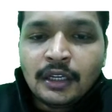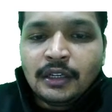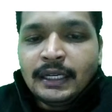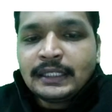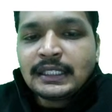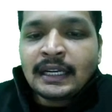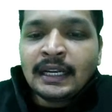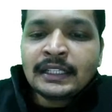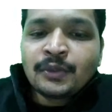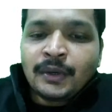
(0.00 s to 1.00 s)
Let's
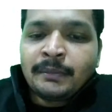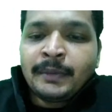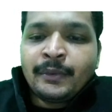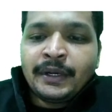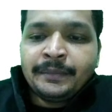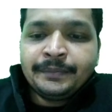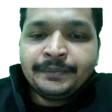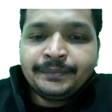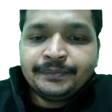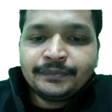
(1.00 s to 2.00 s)
analyze one by one.
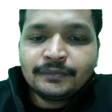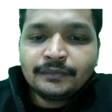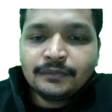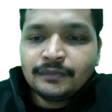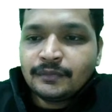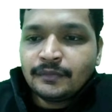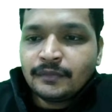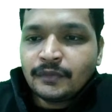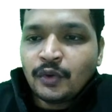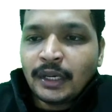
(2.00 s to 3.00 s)

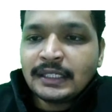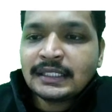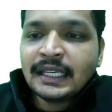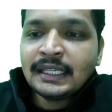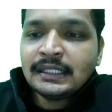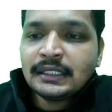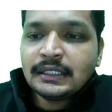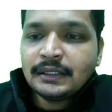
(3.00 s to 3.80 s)
It says,